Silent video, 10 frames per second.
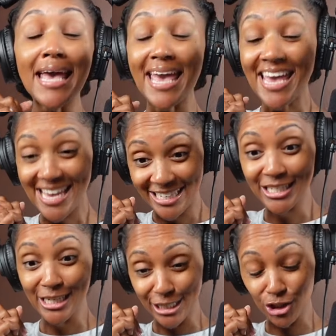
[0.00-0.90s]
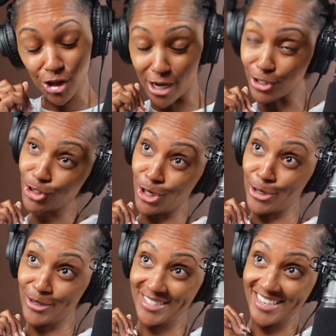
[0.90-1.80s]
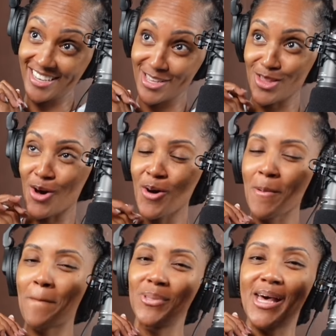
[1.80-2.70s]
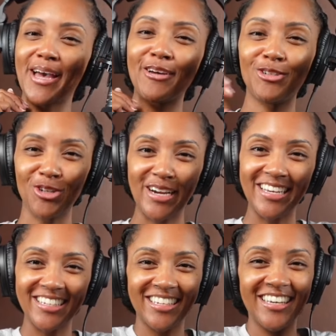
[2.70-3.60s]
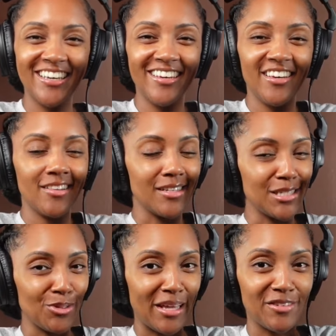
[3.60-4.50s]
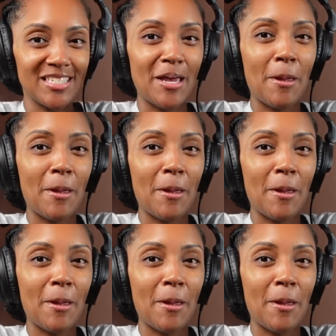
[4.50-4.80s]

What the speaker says: and Josh Turner singing Long Black Train. Let's see what they have to say.